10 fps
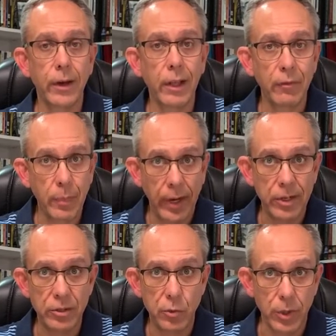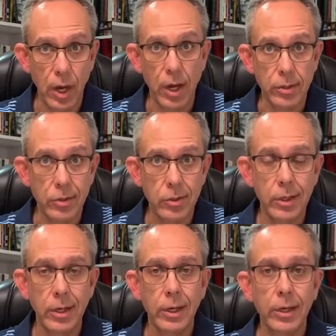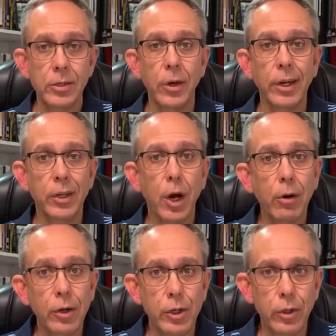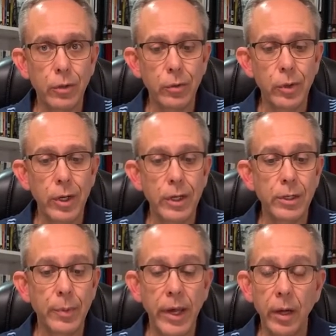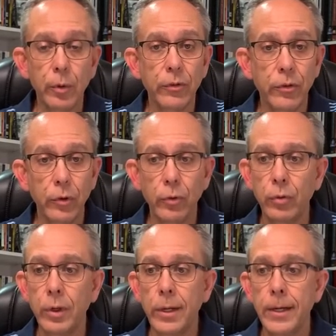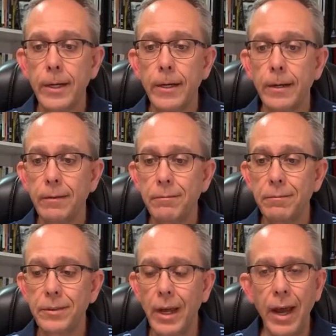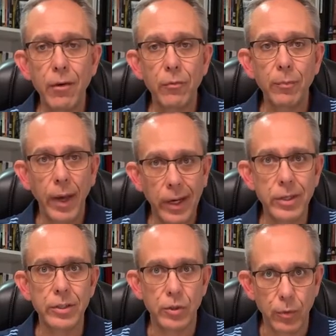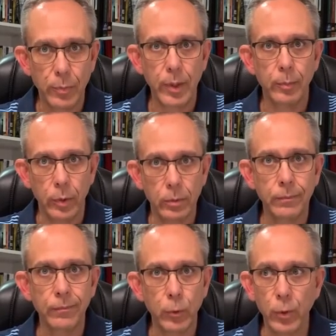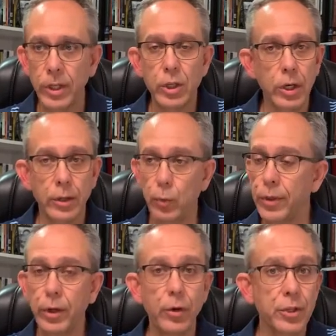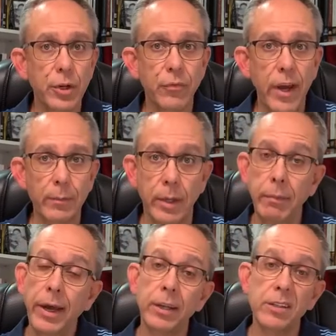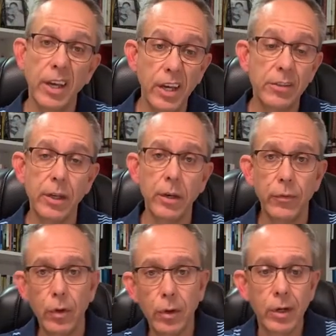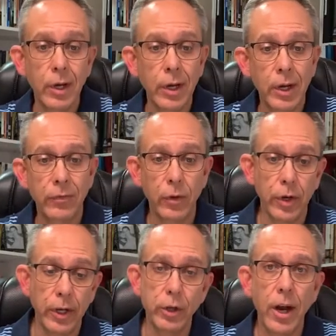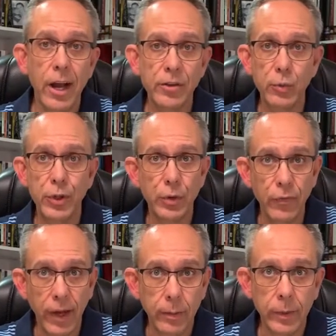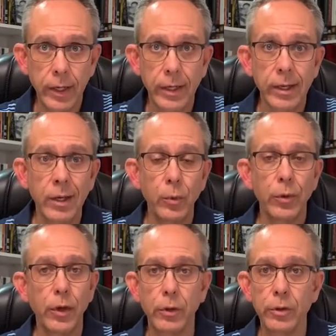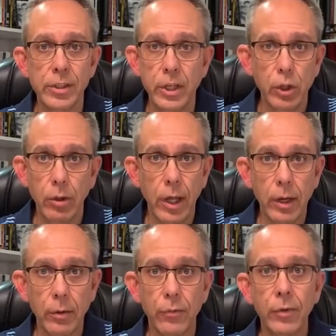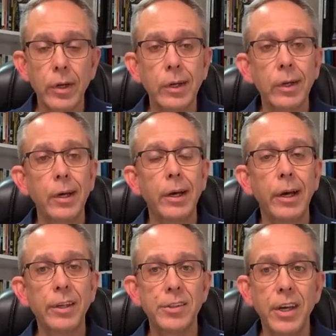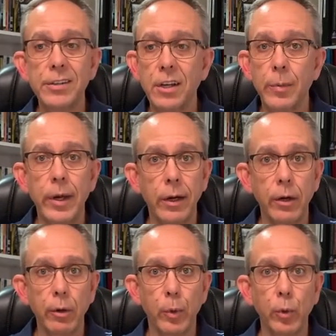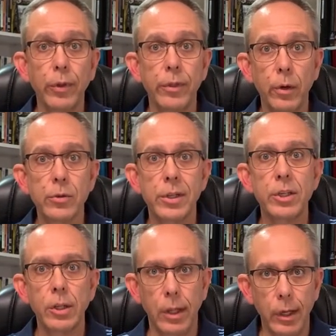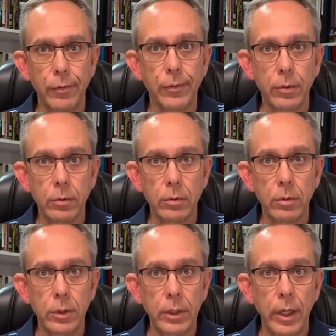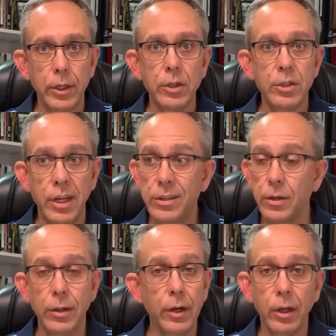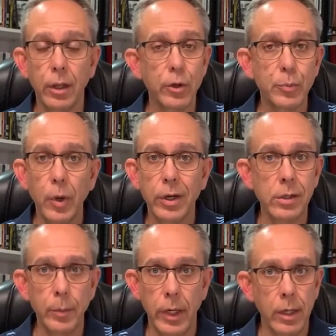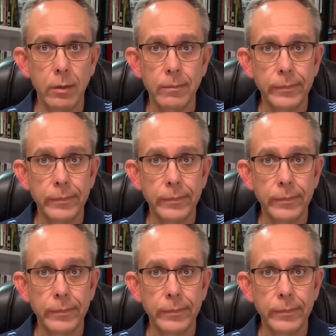they'll have patience with us. So I encourage you to be able to have patience with people, with each other, with those in your family. Man, it's easy if you're in your house with your family, with others that you love. It's easy to be irritable with those that you love. It's just easier. They're in close proximity,